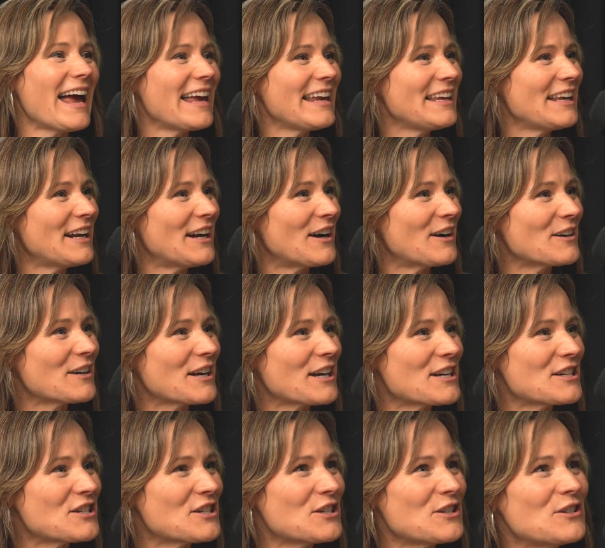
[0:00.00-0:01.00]

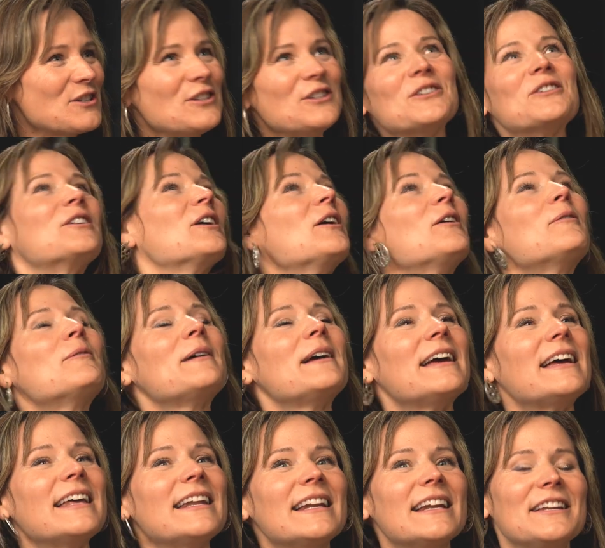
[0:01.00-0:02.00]
Because you go
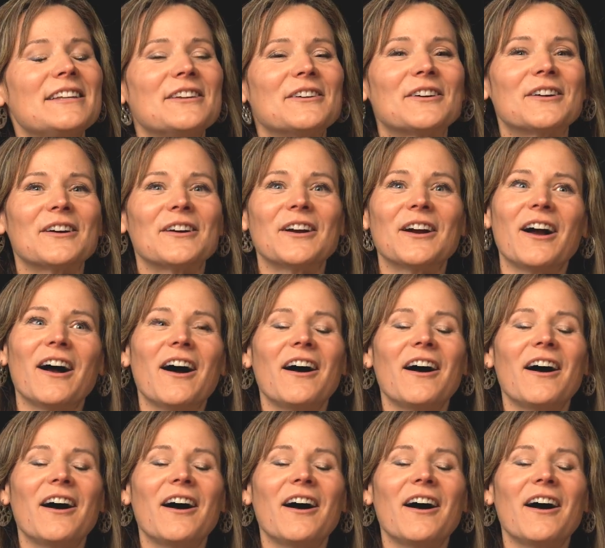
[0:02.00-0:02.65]
in and you're